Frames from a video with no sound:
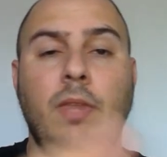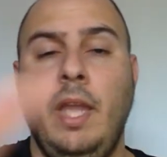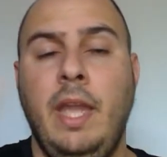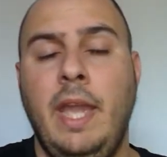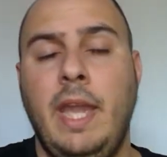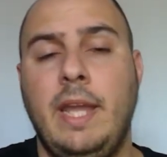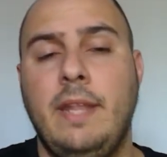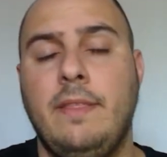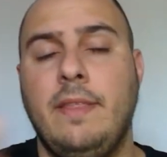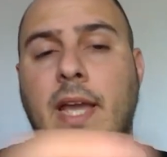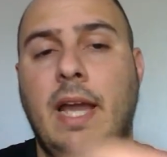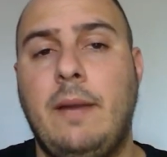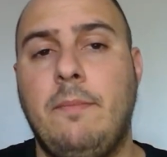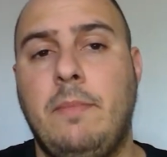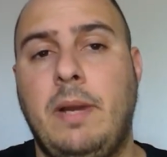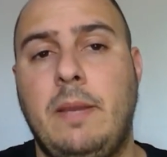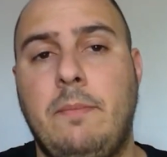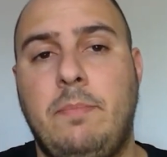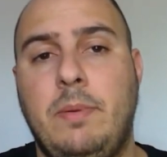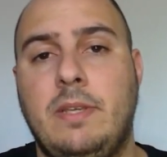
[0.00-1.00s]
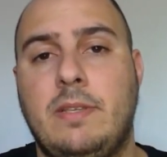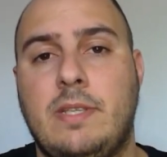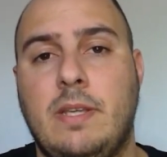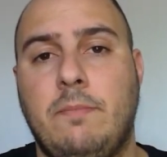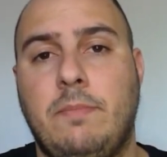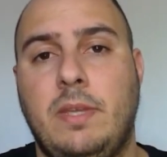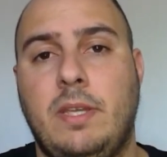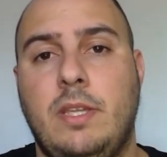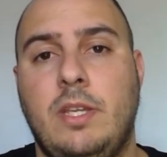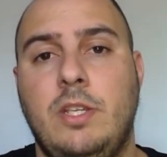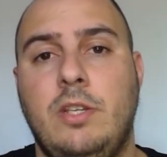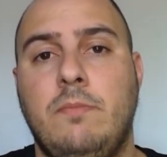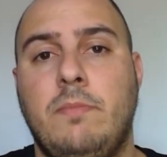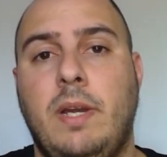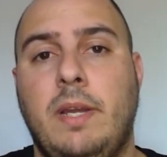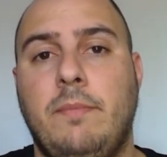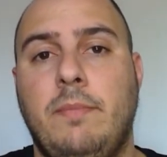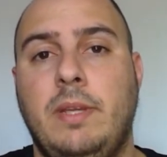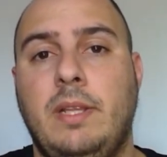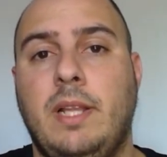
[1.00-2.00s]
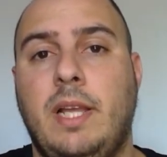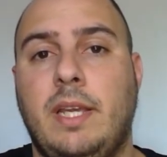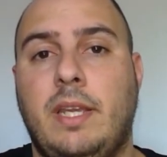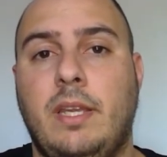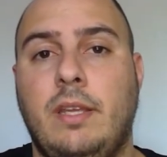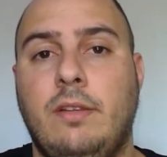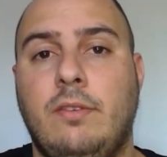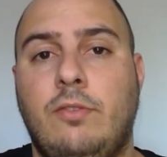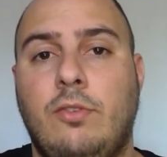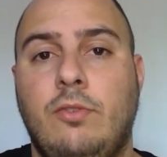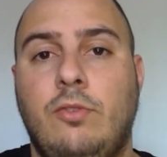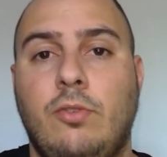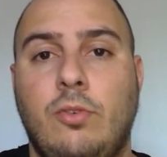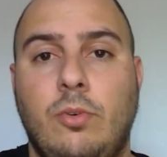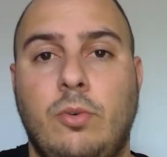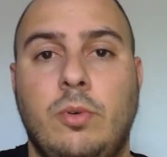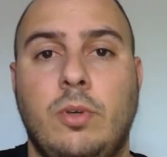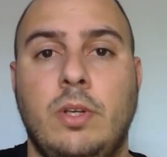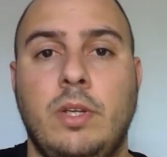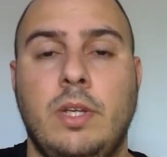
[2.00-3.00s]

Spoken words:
And that might be something that you might be liking to do.